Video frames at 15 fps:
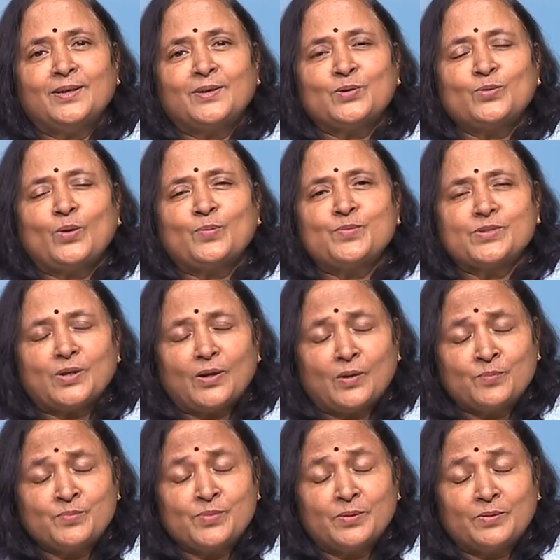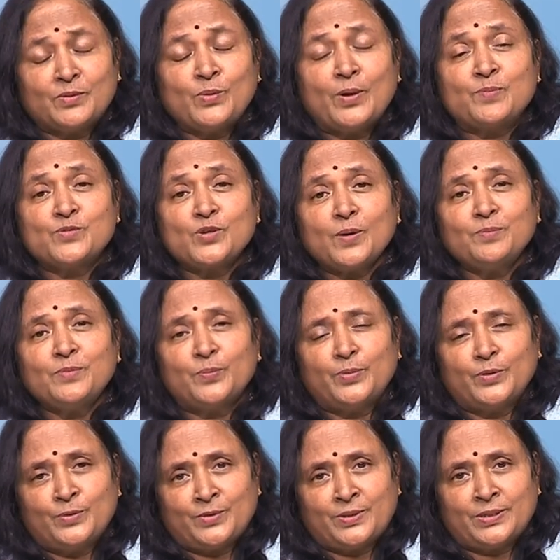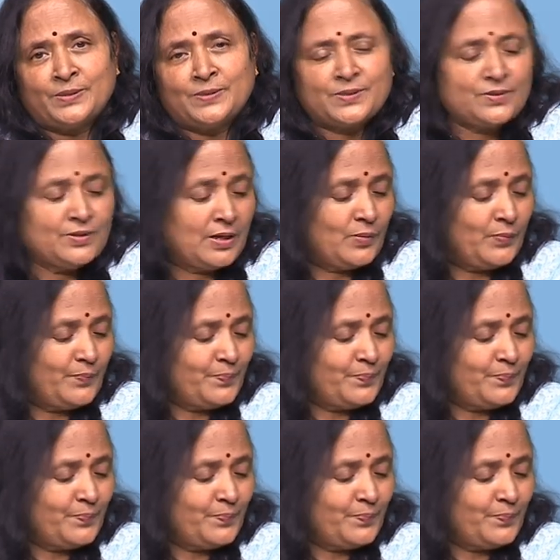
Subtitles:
to absorb the pollutants. Now,